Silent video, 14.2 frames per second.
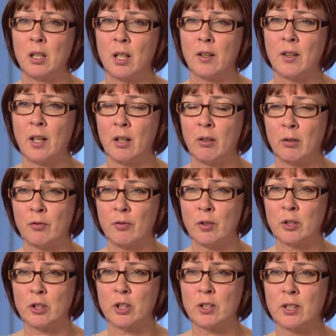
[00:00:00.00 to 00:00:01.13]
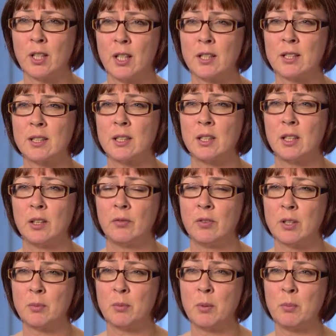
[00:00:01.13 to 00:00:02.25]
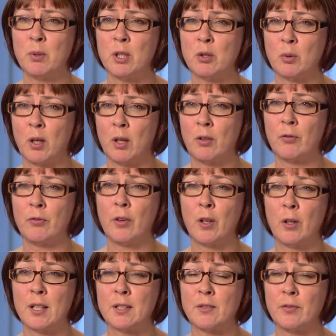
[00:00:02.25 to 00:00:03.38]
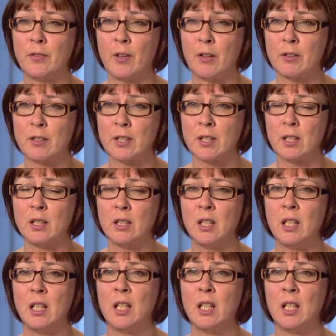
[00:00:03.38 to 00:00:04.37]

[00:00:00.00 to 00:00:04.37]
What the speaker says: the thyroid function tests, vitamin B12, folate and ferritin,